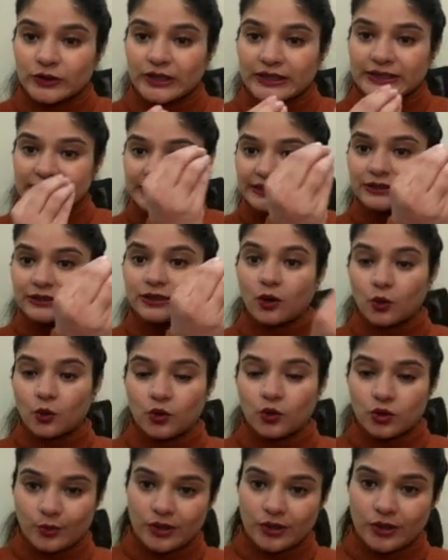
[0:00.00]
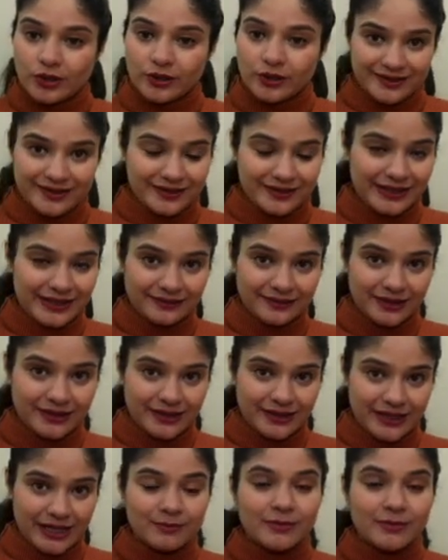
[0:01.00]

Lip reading: see the root word in the name,